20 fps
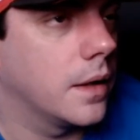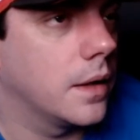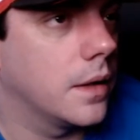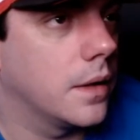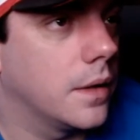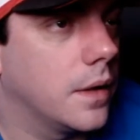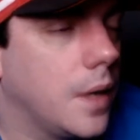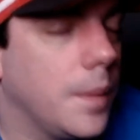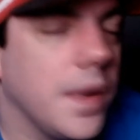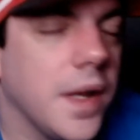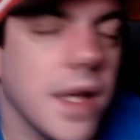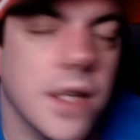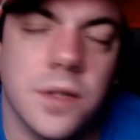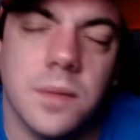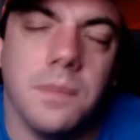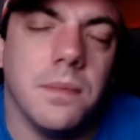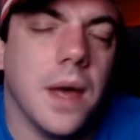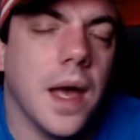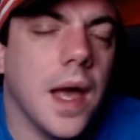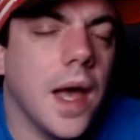I mean, that's
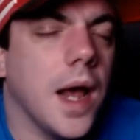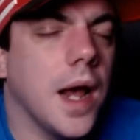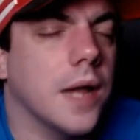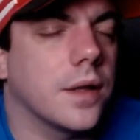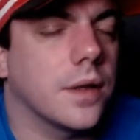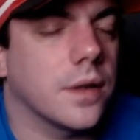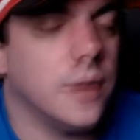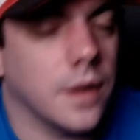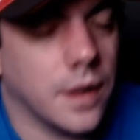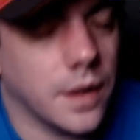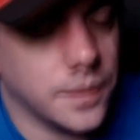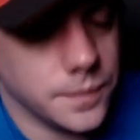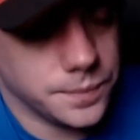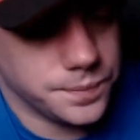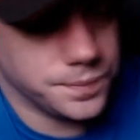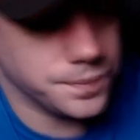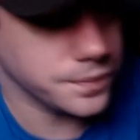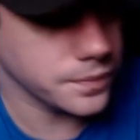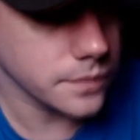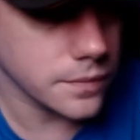mad.
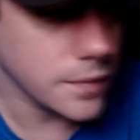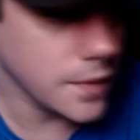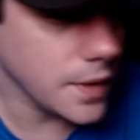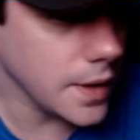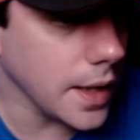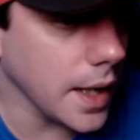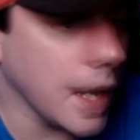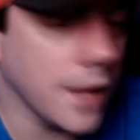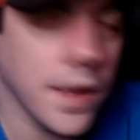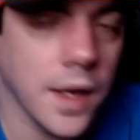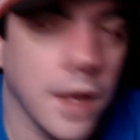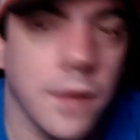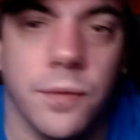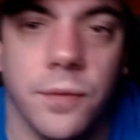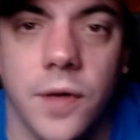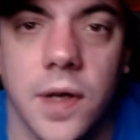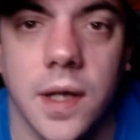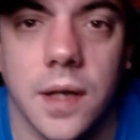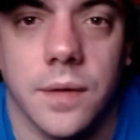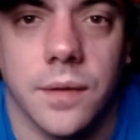And they
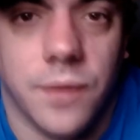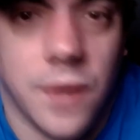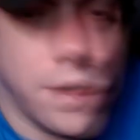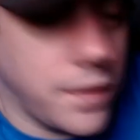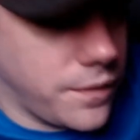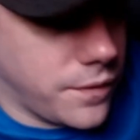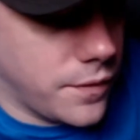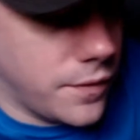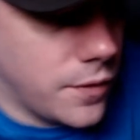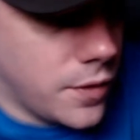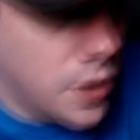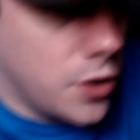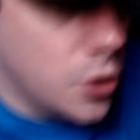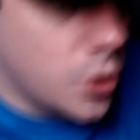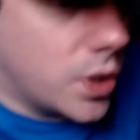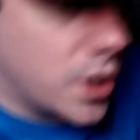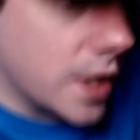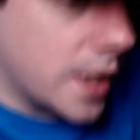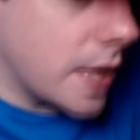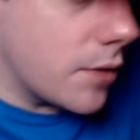think that you
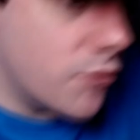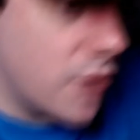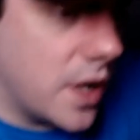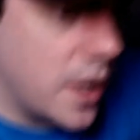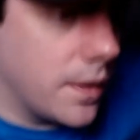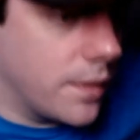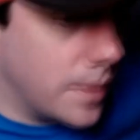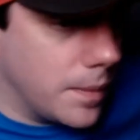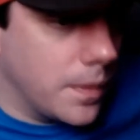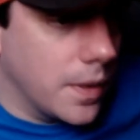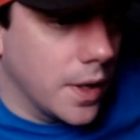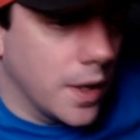could get rid of him.